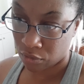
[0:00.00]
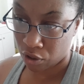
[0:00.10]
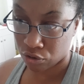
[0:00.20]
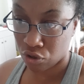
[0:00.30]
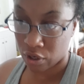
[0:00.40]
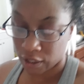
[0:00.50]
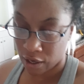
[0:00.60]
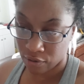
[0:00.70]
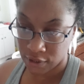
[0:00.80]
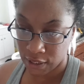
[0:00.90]
her talking
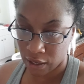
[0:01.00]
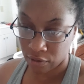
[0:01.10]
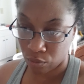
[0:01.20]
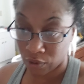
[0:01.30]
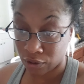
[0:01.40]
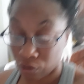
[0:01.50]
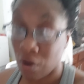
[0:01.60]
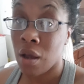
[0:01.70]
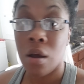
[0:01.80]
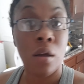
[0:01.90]
outside the window.
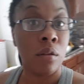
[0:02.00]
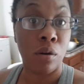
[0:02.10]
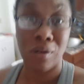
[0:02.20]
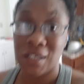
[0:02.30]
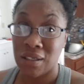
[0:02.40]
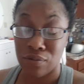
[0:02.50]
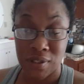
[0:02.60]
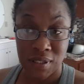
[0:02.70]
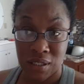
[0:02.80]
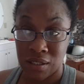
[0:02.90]
The only
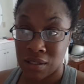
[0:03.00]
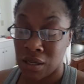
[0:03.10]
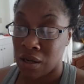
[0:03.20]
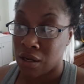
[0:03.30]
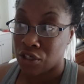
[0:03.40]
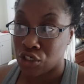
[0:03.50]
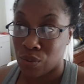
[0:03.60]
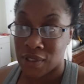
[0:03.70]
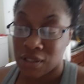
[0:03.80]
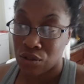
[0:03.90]
difference is she
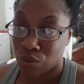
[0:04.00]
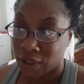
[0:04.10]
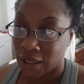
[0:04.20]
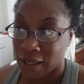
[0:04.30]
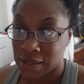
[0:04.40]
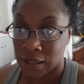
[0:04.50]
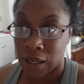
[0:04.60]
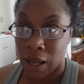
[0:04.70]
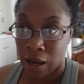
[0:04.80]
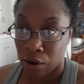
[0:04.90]
wasn't doing it as
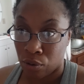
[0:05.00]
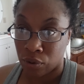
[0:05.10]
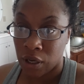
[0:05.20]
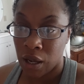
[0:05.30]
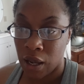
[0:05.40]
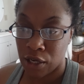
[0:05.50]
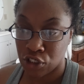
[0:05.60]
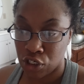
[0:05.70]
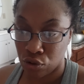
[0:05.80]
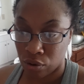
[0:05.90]
loud as
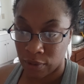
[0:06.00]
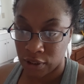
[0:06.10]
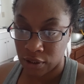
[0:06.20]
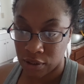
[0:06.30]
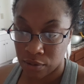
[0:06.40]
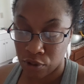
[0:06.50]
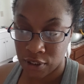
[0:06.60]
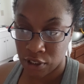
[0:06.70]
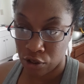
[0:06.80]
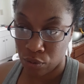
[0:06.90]
she normally does. I'm going
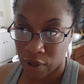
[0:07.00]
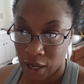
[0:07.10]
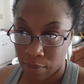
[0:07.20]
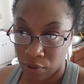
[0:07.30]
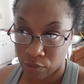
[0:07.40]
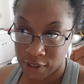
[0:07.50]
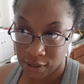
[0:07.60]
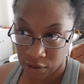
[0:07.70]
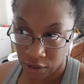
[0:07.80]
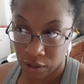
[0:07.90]
to tell you what happened
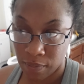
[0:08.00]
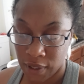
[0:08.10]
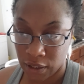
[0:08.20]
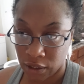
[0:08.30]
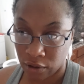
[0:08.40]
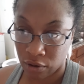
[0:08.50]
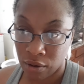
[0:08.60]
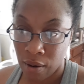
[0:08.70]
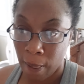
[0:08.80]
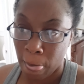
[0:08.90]
recently in a minute here.
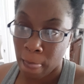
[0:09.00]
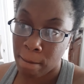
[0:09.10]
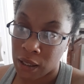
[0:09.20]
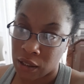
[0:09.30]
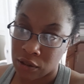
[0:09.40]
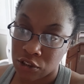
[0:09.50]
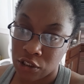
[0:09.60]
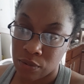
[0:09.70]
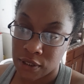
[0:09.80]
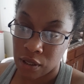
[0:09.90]
But she
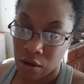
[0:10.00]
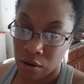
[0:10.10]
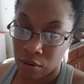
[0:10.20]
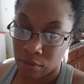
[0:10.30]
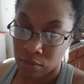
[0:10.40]
was um,